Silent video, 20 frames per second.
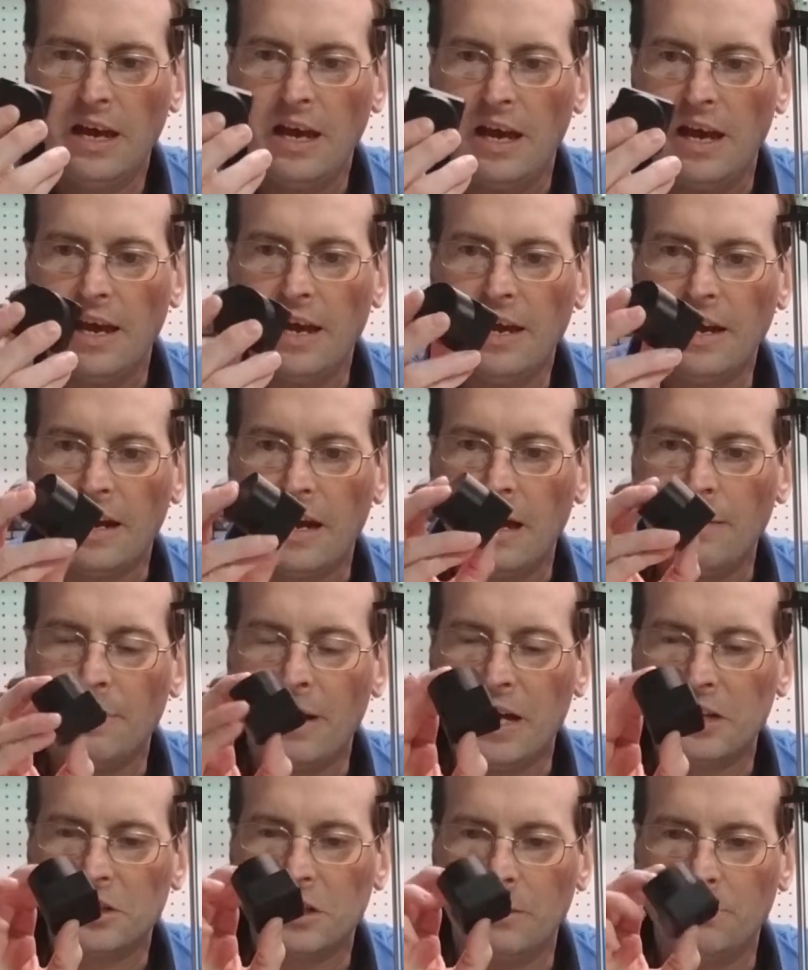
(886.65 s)
and I'm
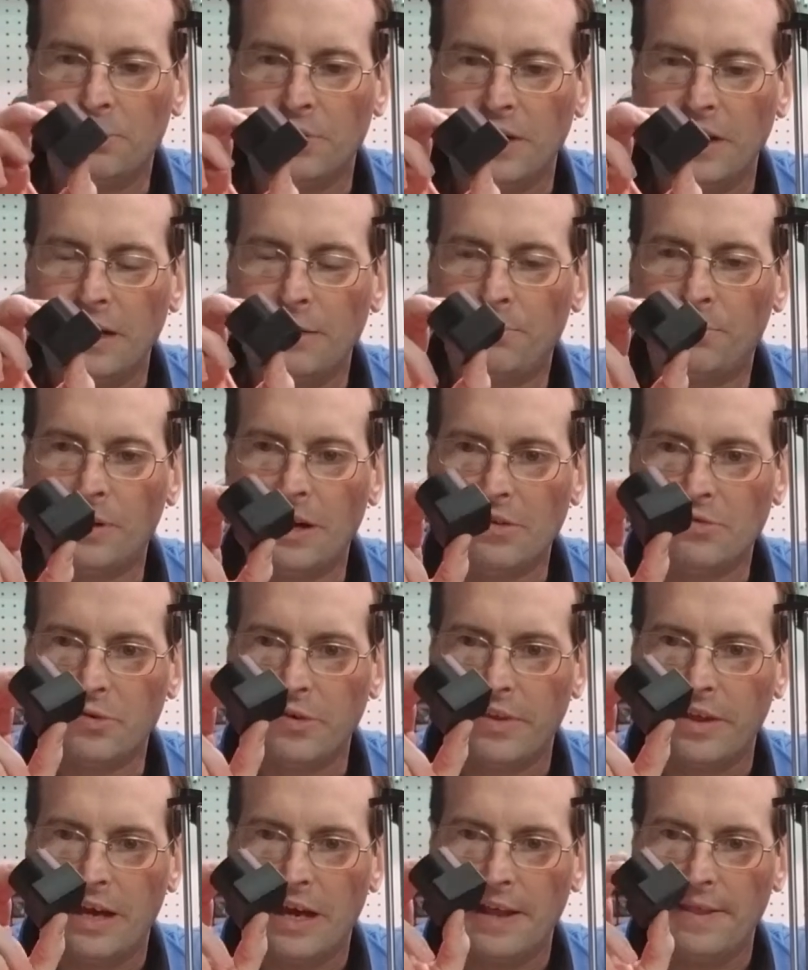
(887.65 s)
actually pretty impressed
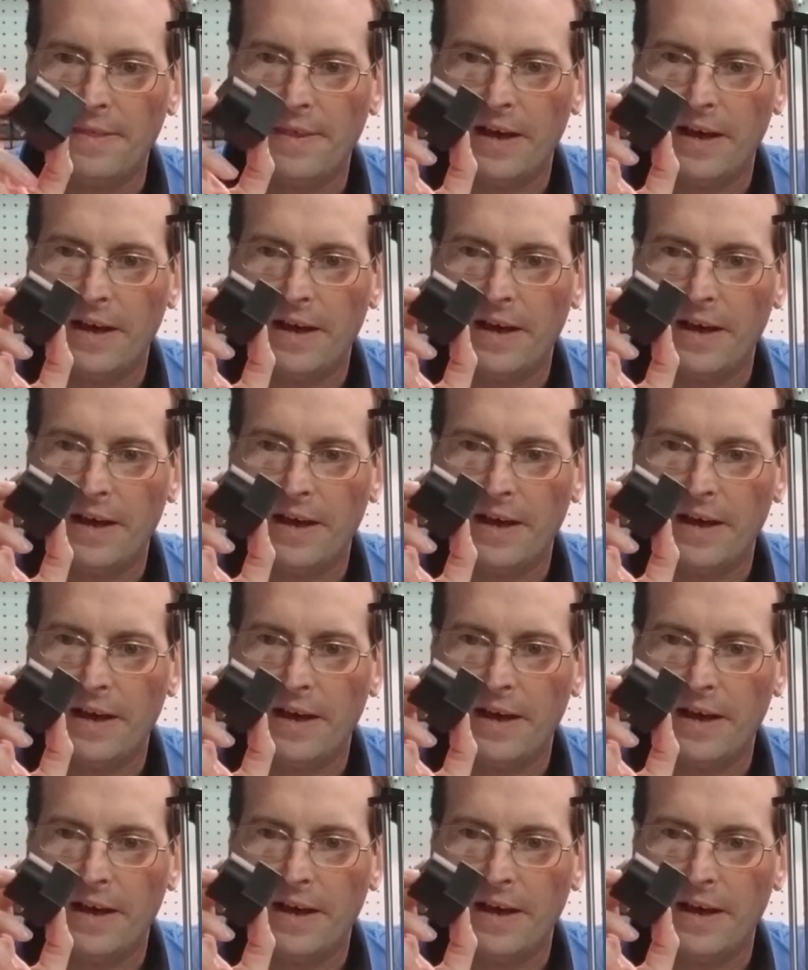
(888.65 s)
with that.